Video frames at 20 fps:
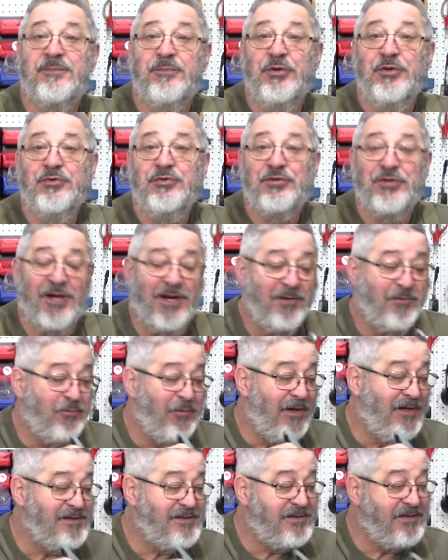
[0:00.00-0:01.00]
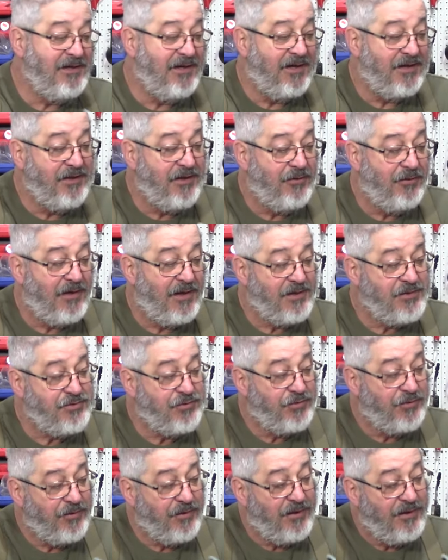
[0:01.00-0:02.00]
Moonshine Wednesday. I know I
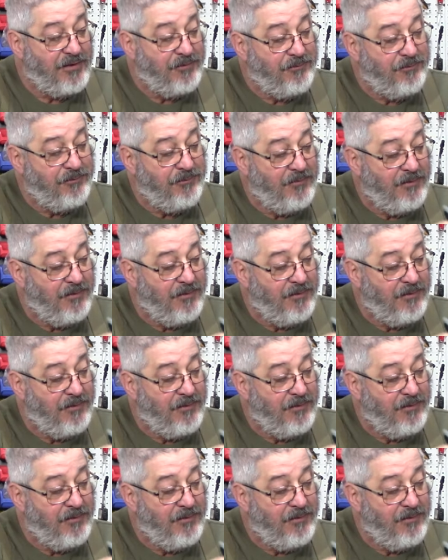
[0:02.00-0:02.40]
sure am.